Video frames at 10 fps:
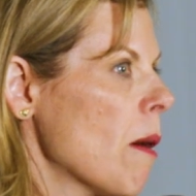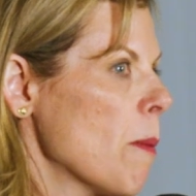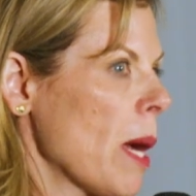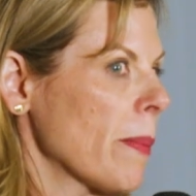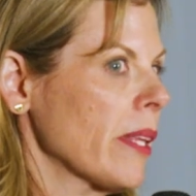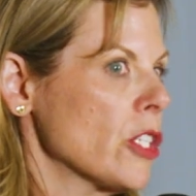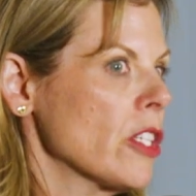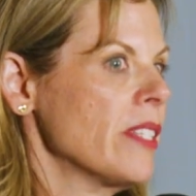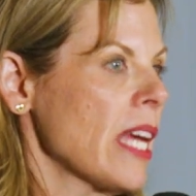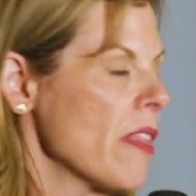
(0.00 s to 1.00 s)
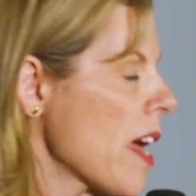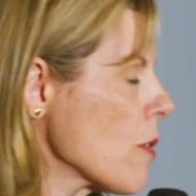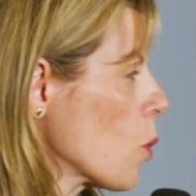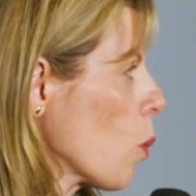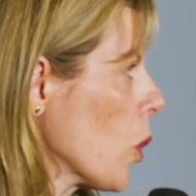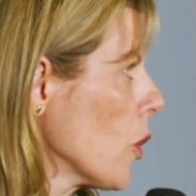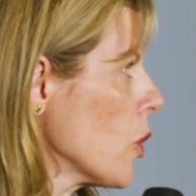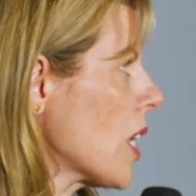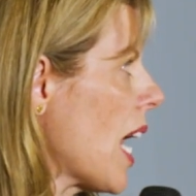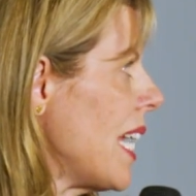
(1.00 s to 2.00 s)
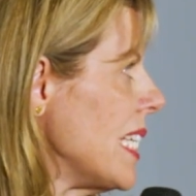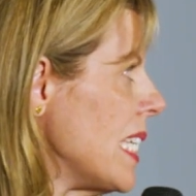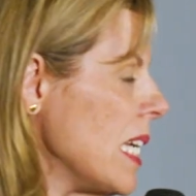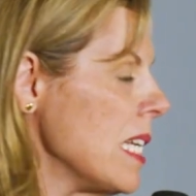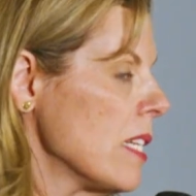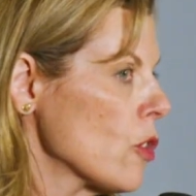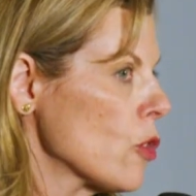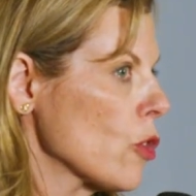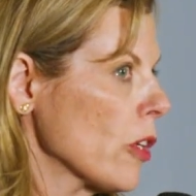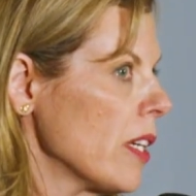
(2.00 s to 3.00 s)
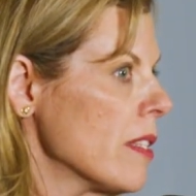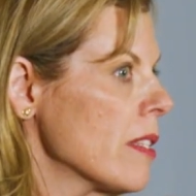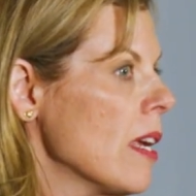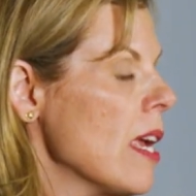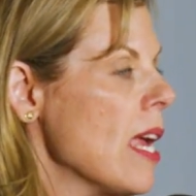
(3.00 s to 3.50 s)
a population of 10,000 workers, 18 industries.